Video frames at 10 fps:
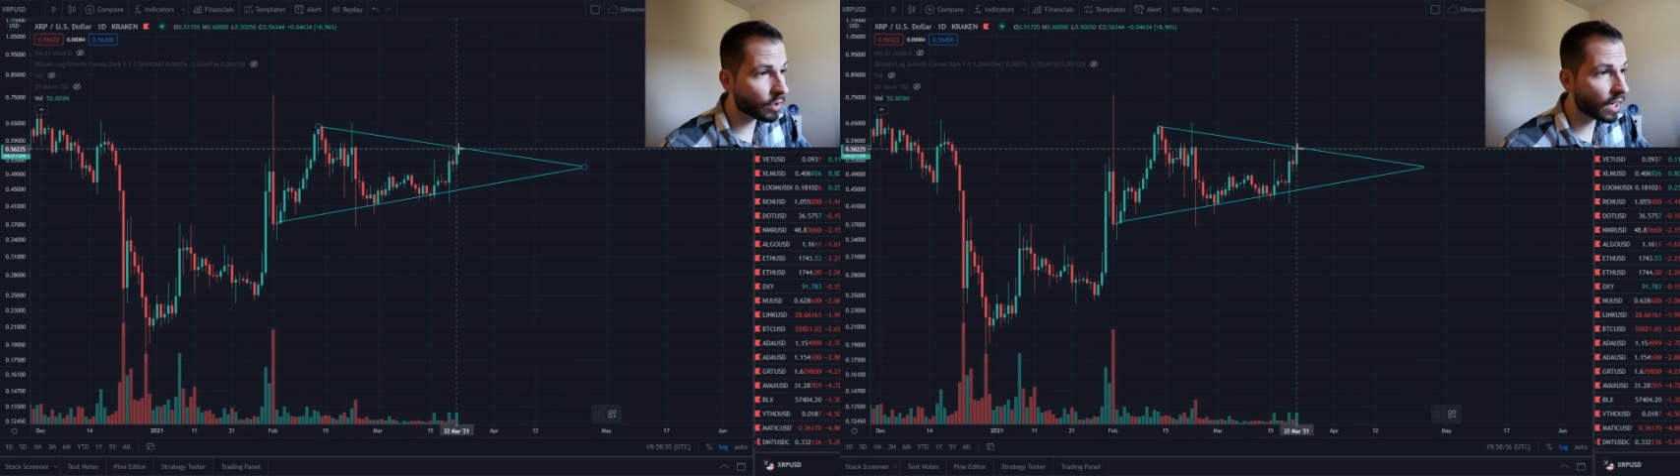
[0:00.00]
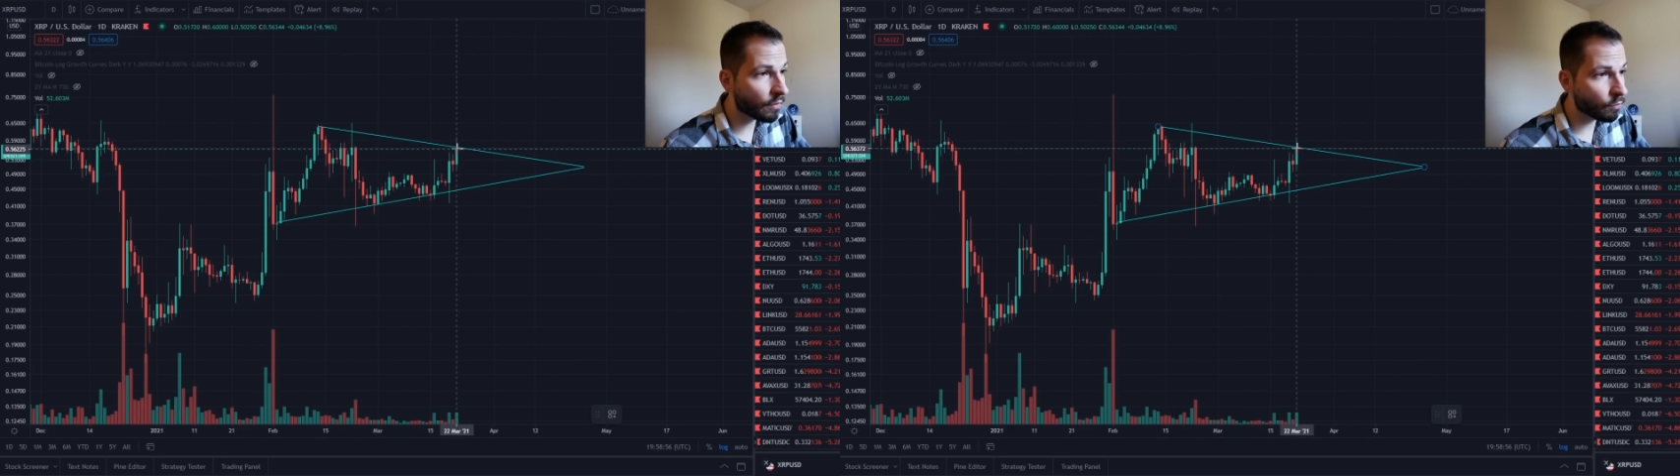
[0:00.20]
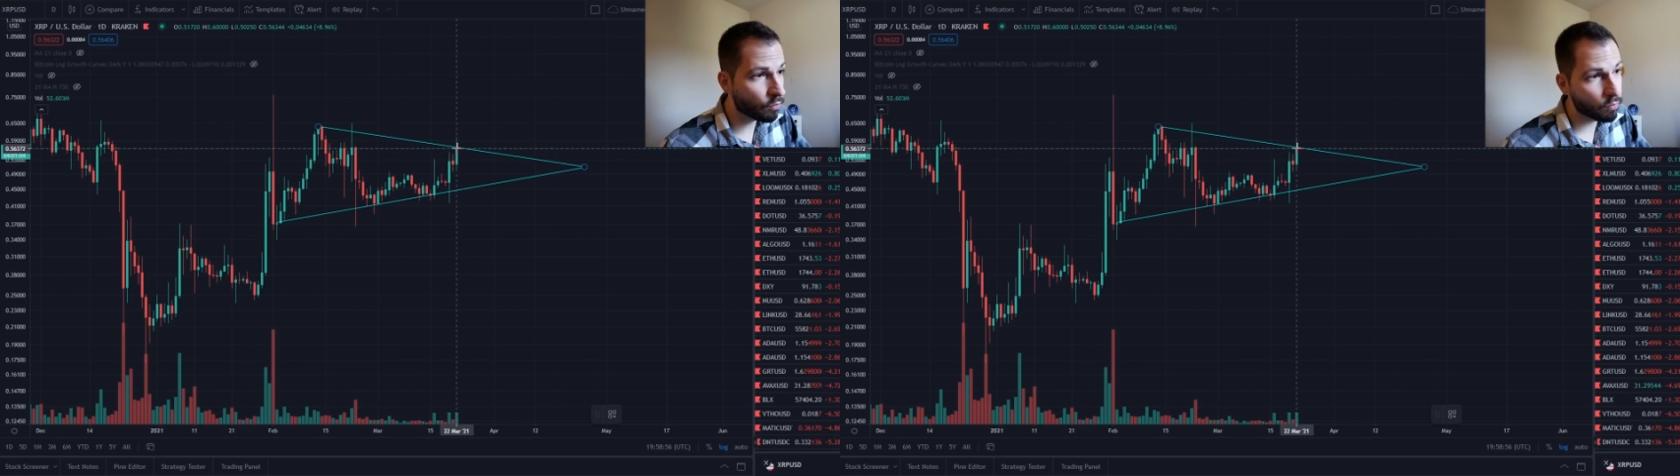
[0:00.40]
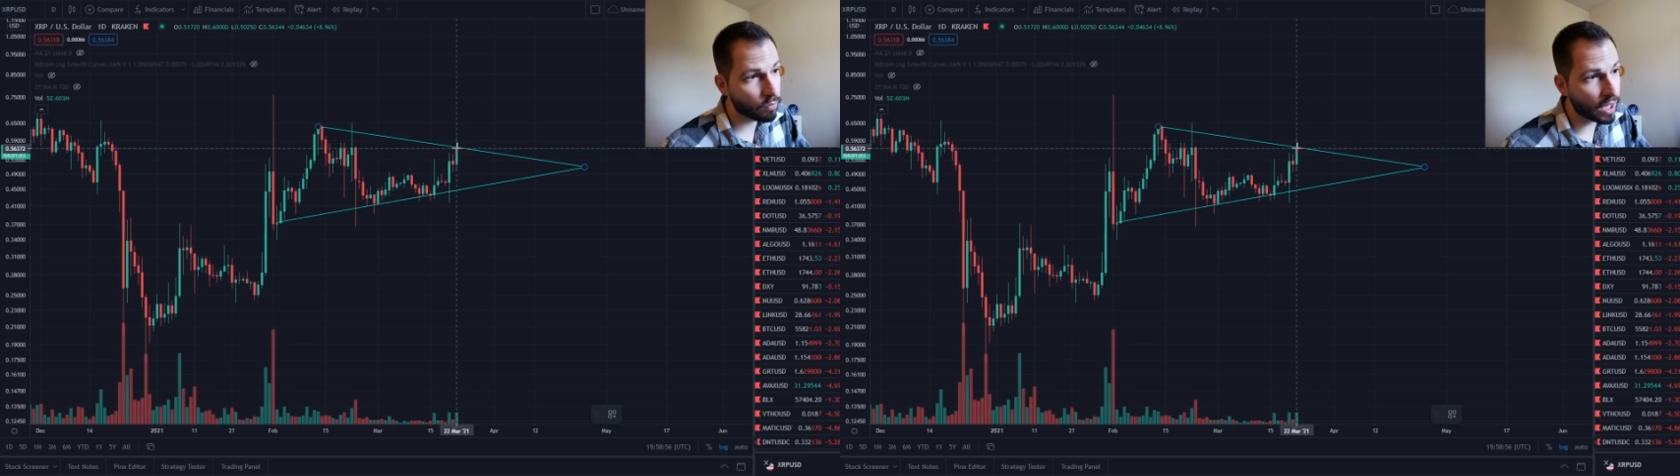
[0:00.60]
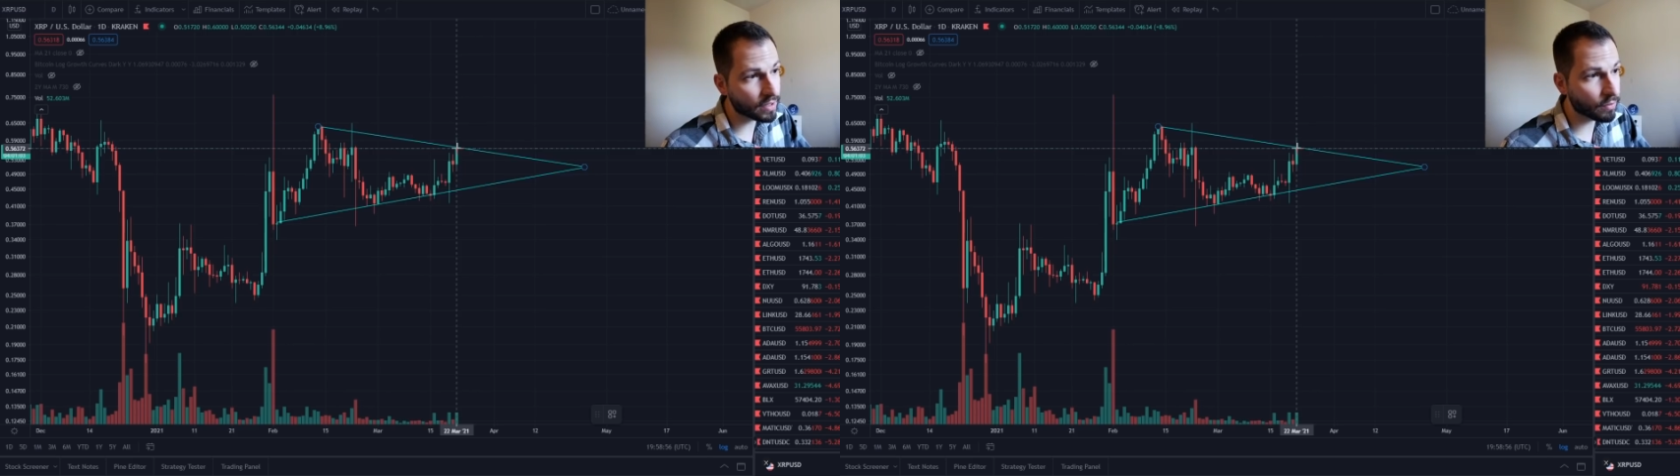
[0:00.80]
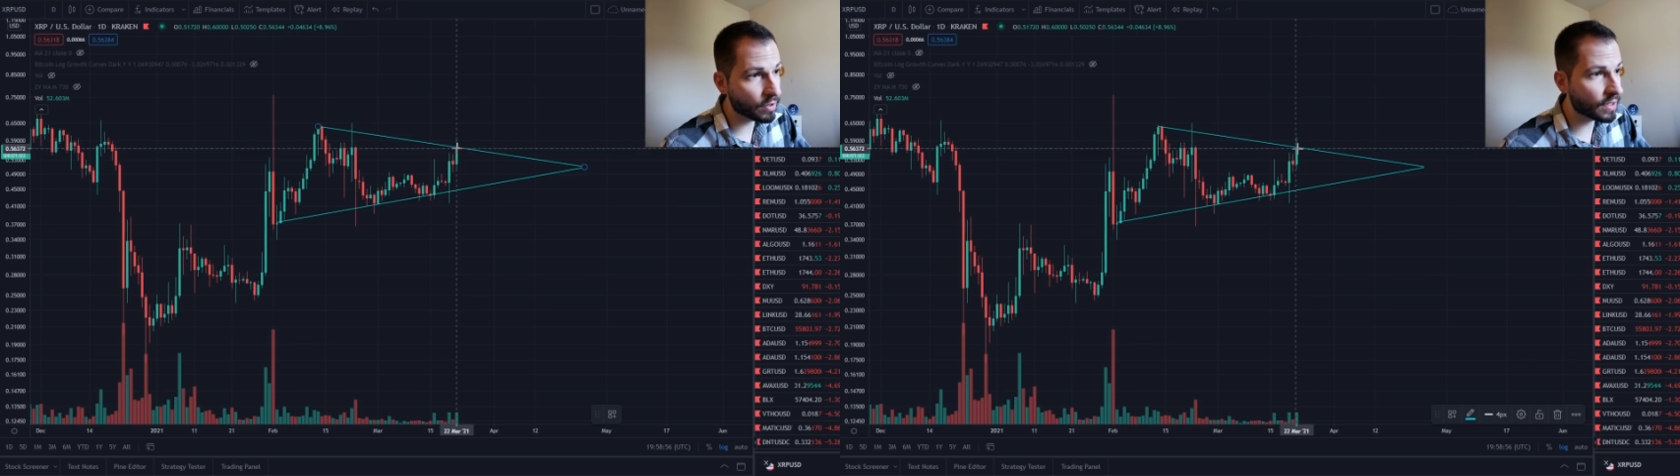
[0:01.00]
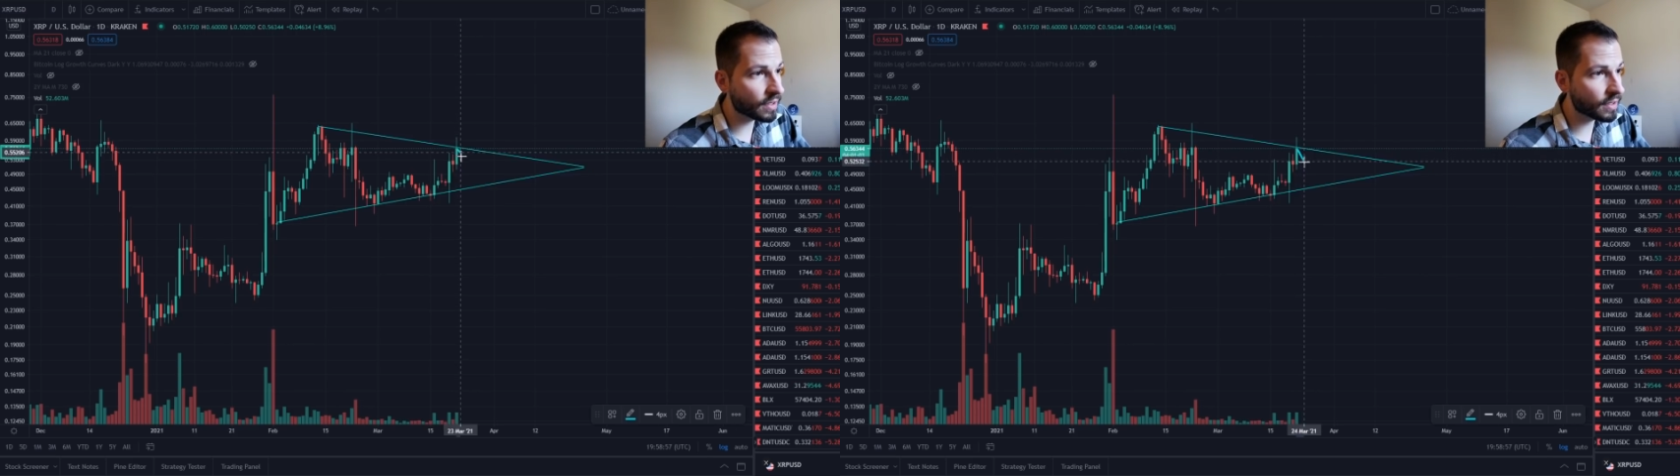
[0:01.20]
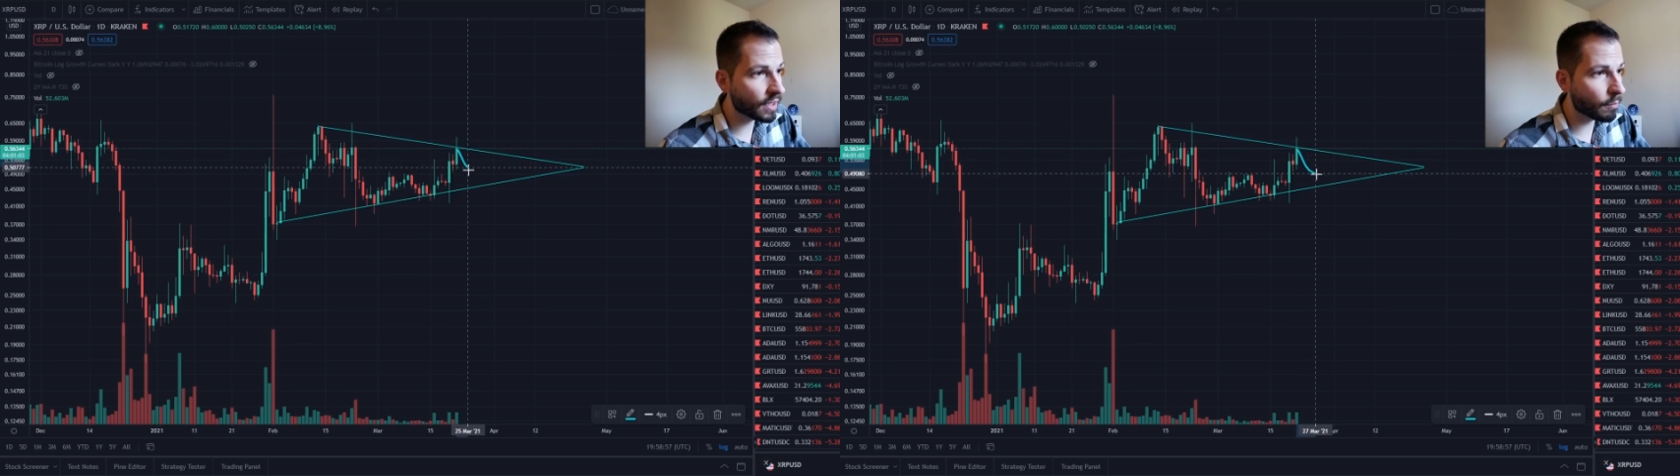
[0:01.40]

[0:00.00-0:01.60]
got got some resistance there.